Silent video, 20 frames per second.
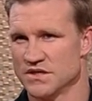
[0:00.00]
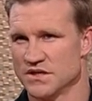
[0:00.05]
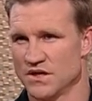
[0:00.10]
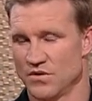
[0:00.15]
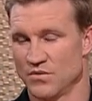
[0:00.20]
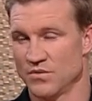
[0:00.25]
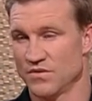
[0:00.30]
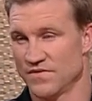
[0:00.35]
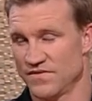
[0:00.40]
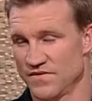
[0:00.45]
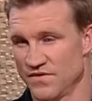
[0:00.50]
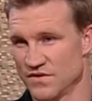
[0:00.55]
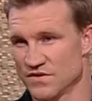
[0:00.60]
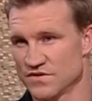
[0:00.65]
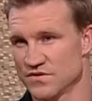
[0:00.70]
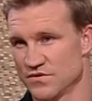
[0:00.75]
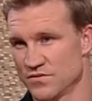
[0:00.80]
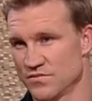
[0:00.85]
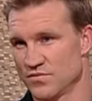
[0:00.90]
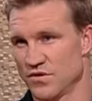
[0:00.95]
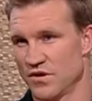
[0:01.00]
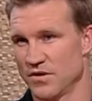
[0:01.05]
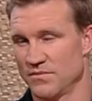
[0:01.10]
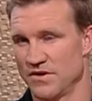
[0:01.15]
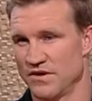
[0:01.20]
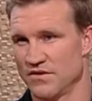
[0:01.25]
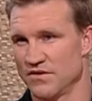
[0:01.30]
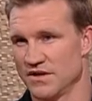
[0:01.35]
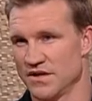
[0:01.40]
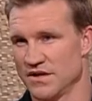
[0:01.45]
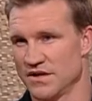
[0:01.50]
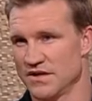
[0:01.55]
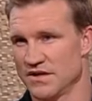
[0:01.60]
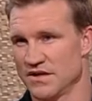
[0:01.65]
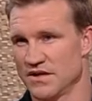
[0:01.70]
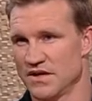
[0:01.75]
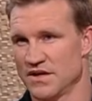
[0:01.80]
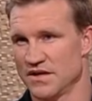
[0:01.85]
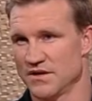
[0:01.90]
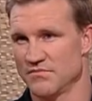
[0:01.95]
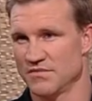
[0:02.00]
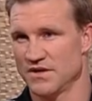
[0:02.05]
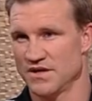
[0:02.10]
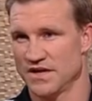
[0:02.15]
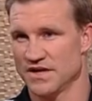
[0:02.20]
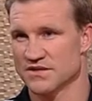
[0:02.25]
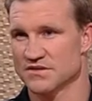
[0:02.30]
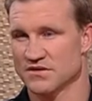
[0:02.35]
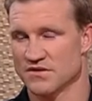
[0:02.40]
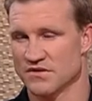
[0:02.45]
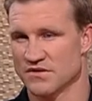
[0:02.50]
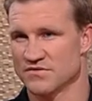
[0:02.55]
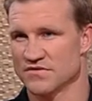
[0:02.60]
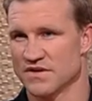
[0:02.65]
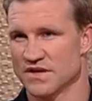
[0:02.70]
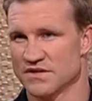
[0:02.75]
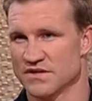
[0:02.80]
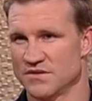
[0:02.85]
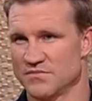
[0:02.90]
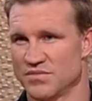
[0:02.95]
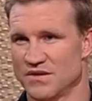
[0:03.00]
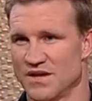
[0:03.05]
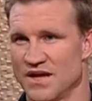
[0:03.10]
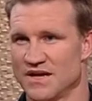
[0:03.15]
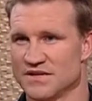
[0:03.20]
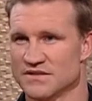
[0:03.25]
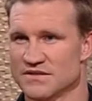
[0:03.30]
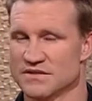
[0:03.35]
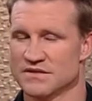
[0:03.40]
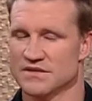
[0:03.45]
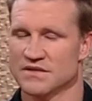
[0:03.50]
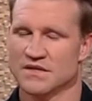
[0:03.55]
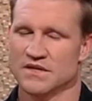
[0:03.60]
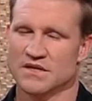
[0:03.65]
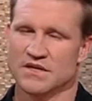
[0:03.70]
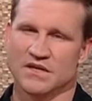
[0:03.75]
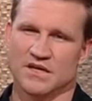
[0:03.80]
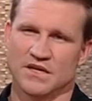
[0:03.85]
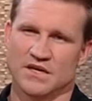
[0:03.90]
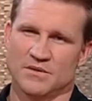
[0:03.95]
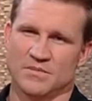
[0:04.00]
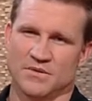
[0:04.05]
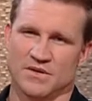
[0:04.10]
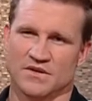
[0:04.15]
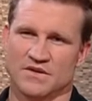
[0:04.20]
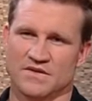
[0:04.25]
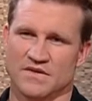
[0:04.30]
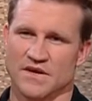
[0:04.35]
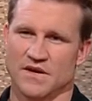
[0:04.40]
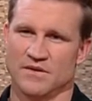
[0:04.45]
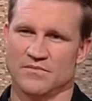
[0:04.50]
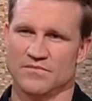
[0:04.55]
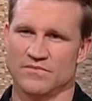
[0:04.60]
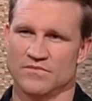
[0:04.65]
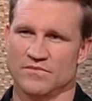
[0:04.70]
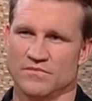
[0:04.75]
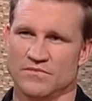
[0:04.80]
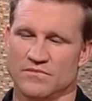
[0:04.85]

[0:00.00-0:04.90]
well, with the first two primarily. Uh, Mick has a contract in place. But, um, Are you putting